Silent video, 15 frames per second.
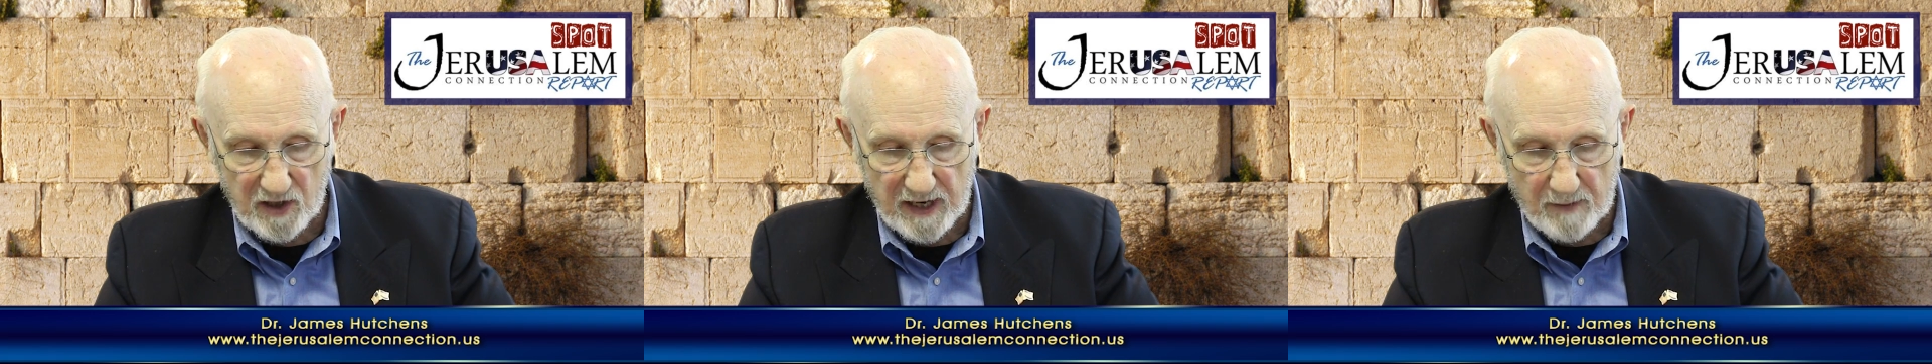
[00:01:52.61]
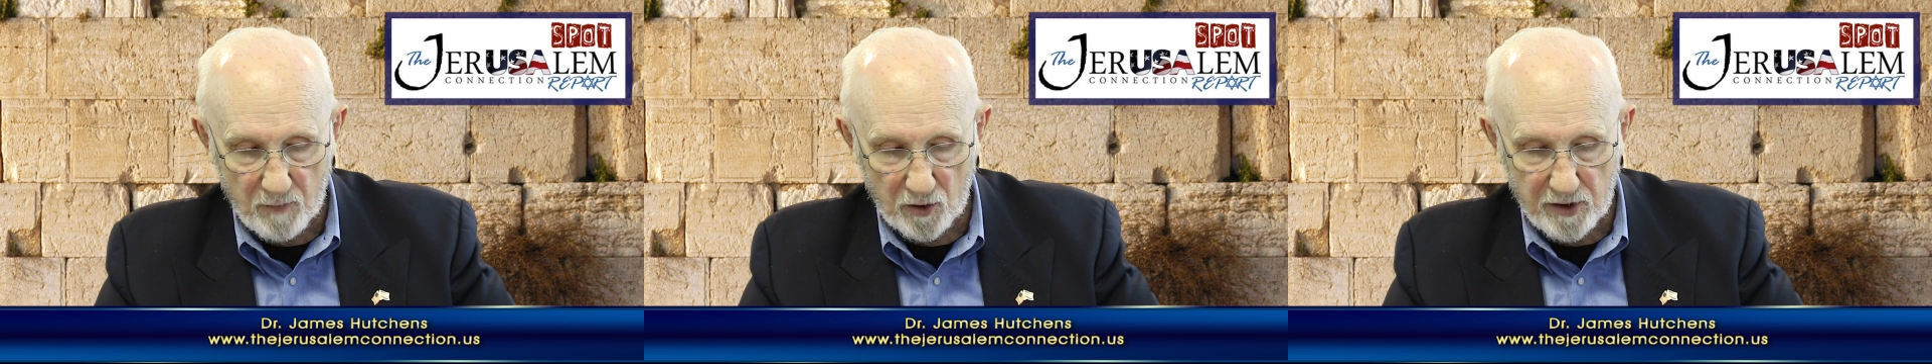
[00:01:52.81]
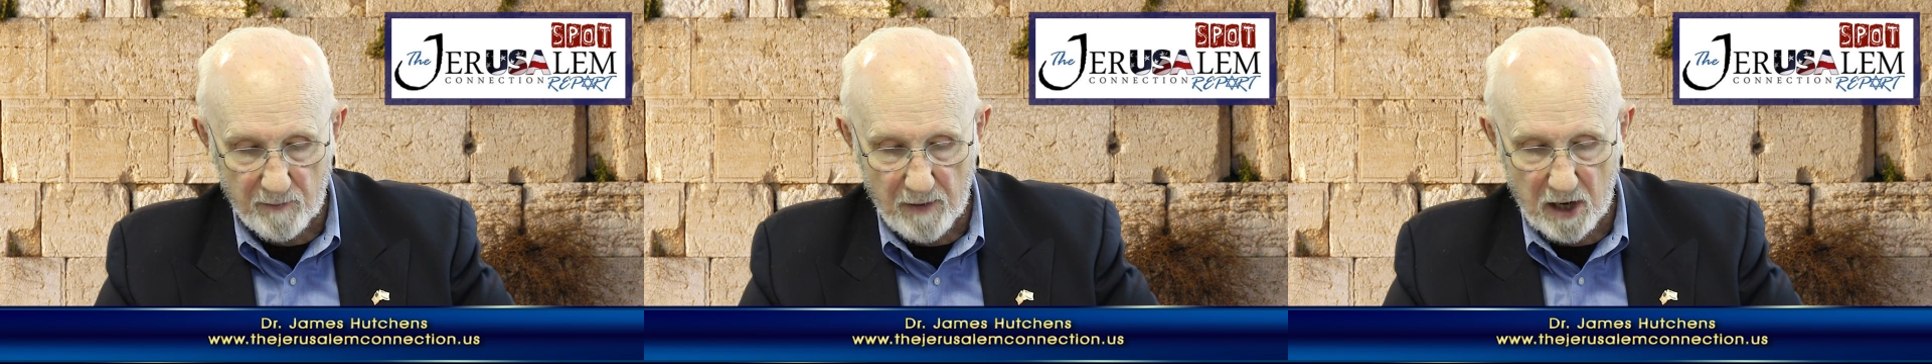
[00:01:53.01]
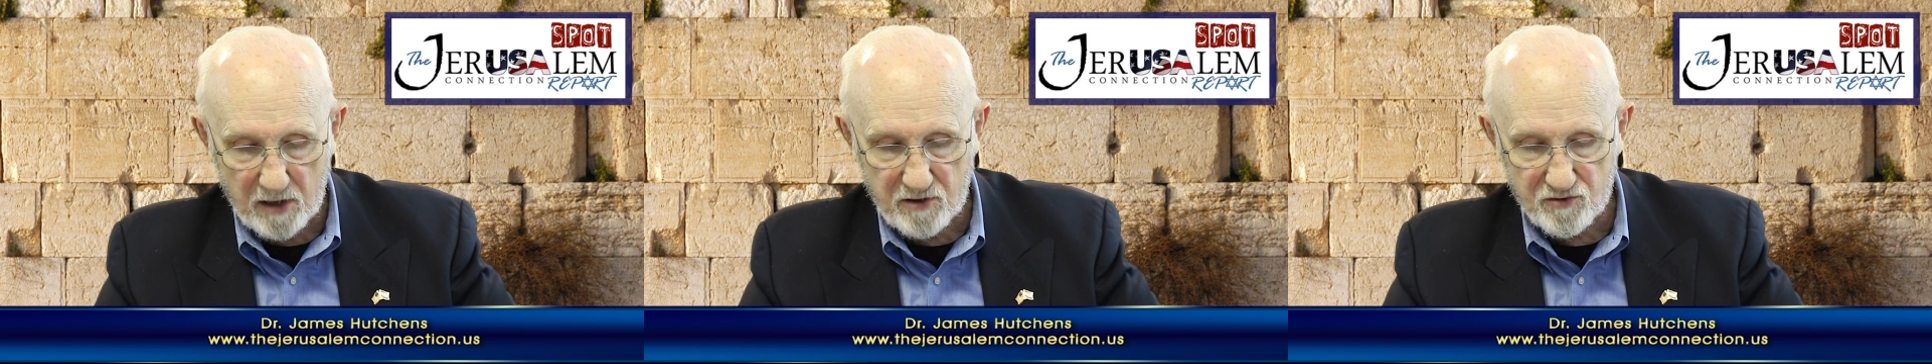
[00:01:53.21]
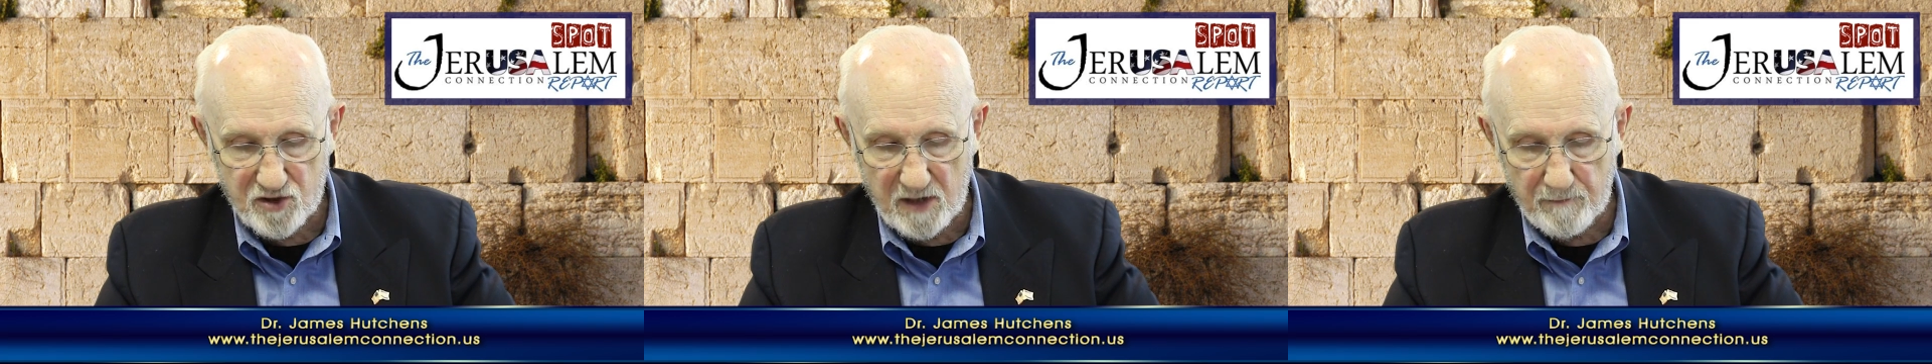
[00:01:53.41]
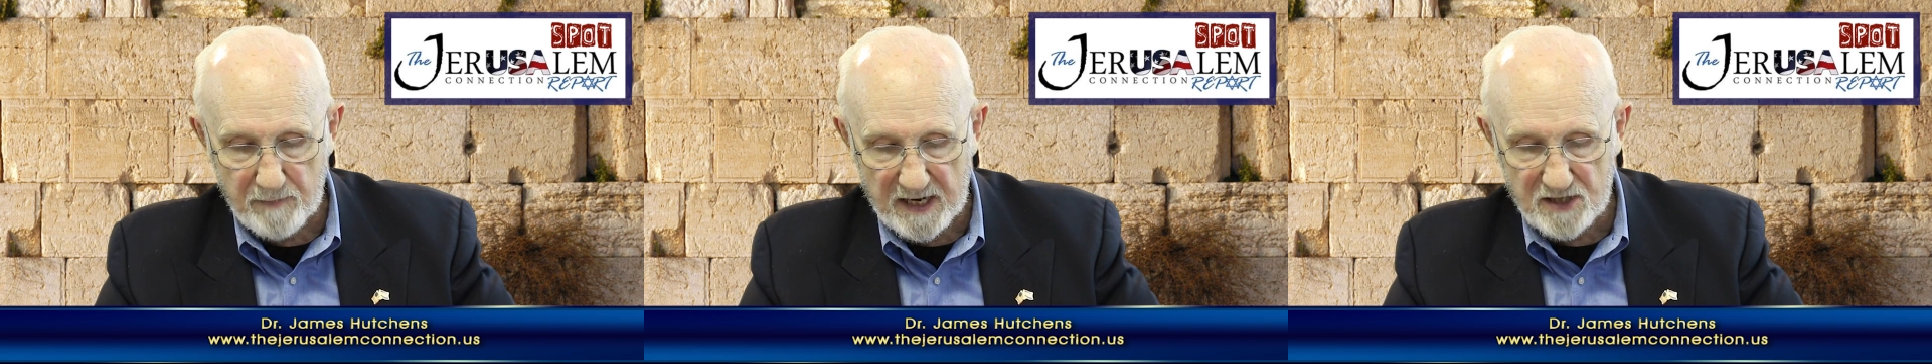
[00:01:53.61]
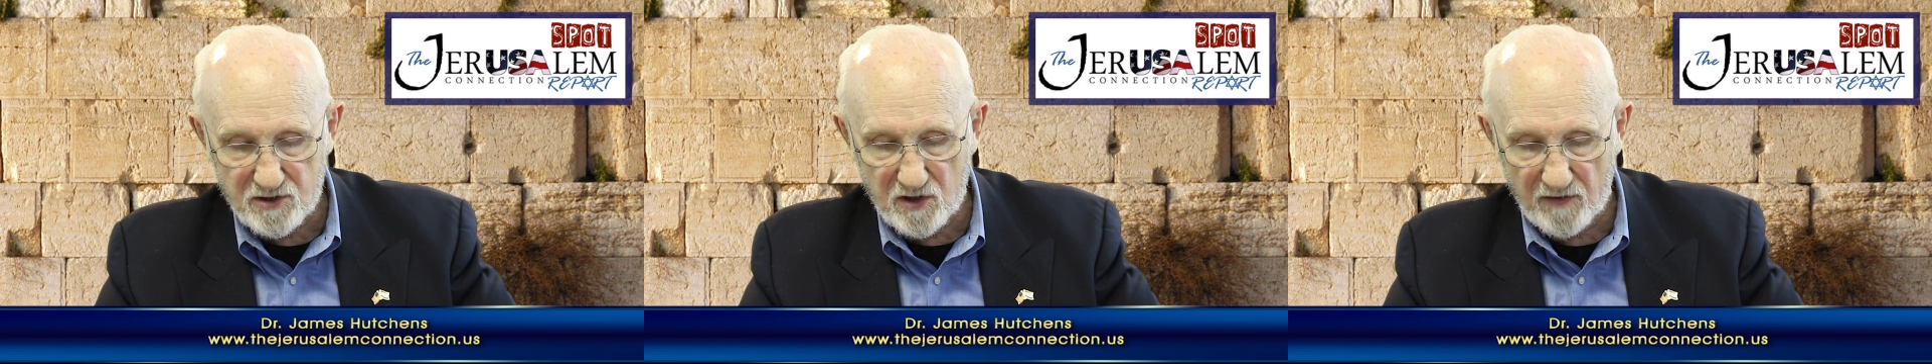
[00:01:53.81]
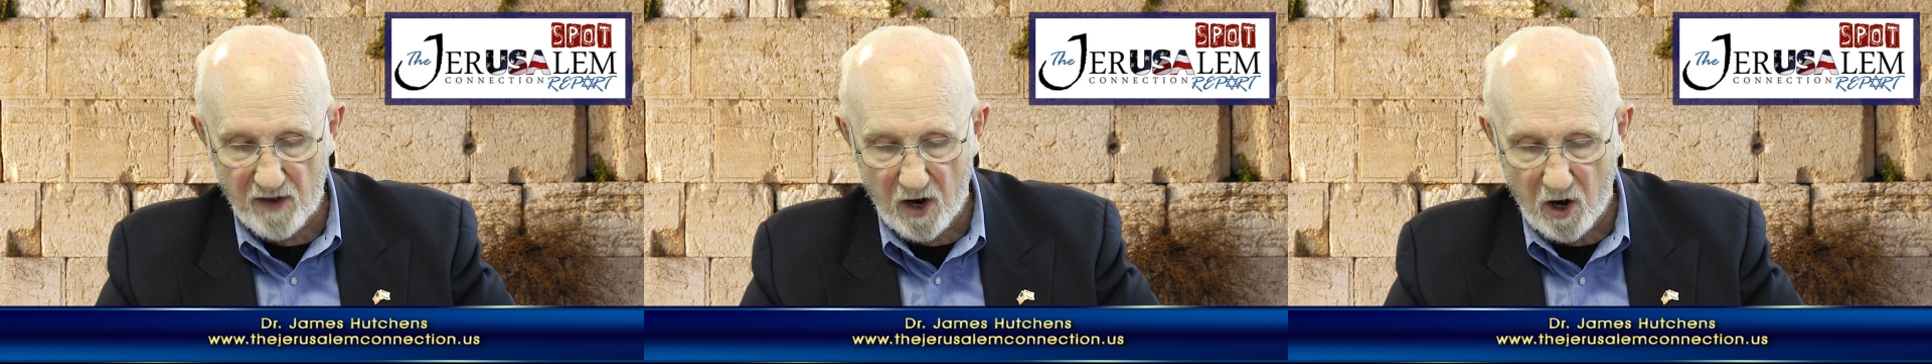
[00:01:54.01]
liberal democracy
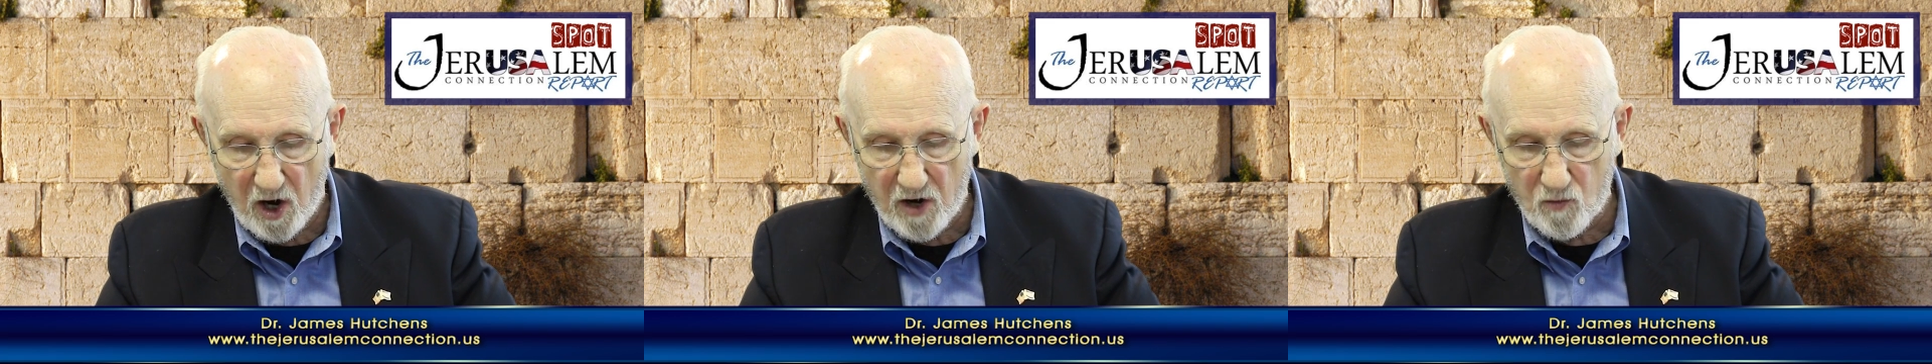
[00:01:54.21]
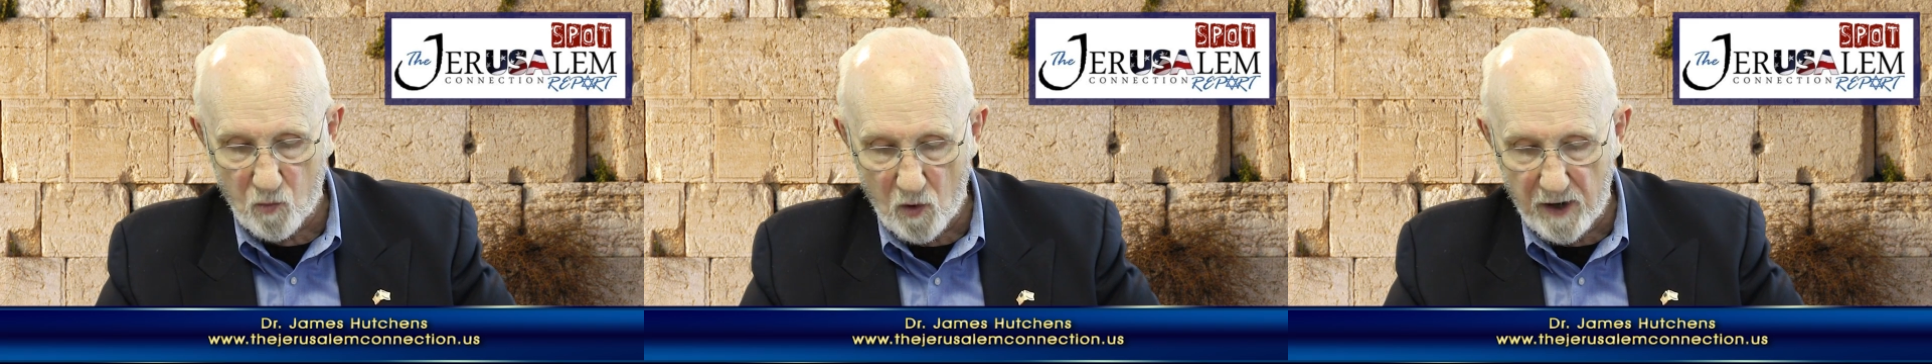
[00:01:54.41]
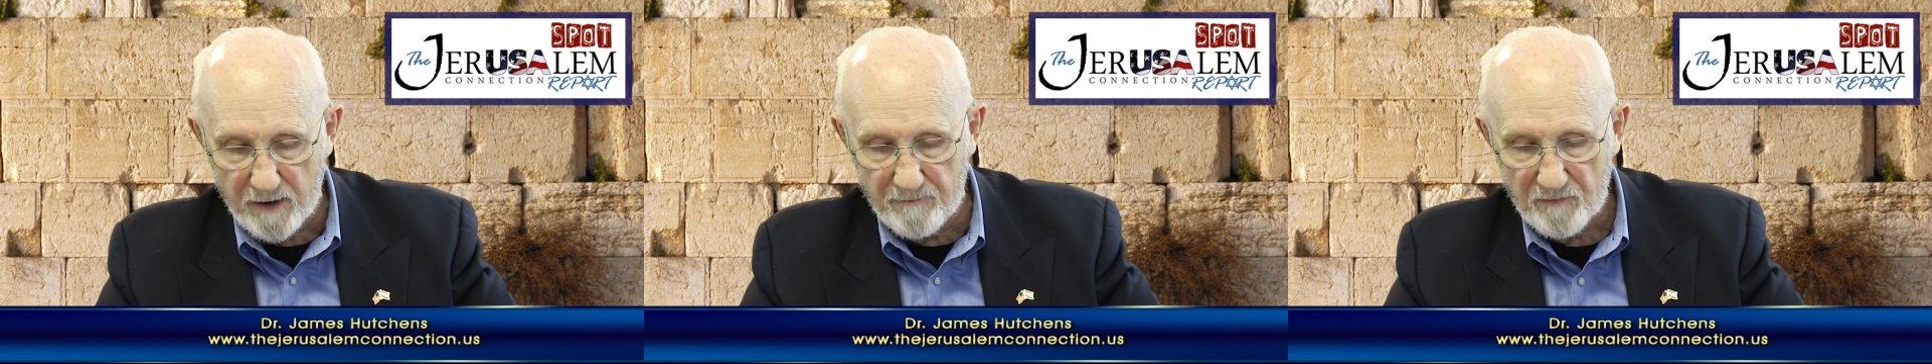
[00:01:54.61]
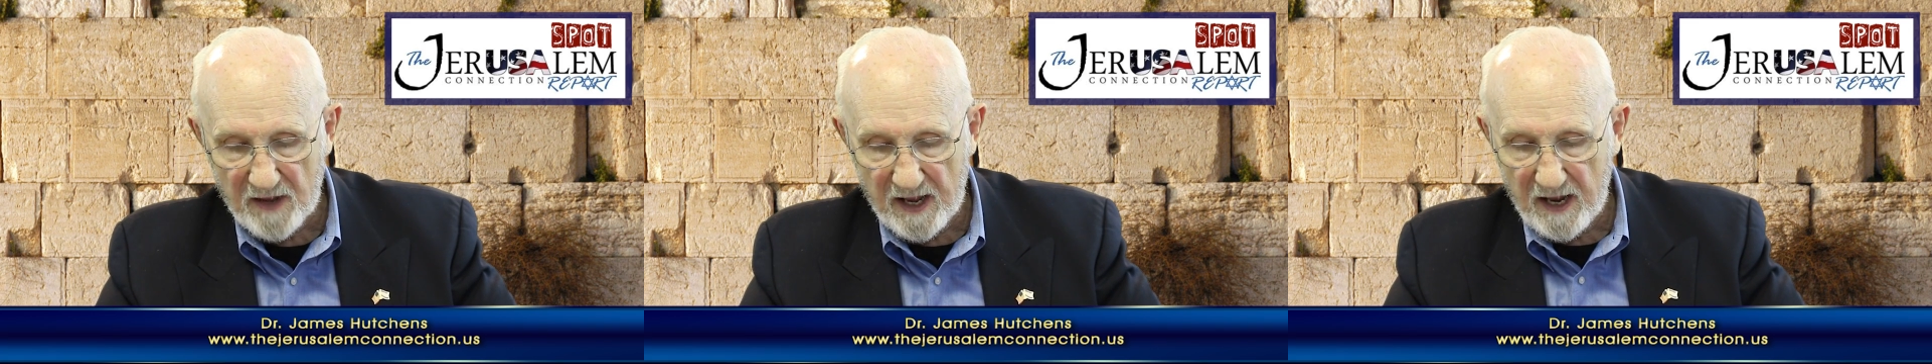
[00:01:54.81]
based on the hard-won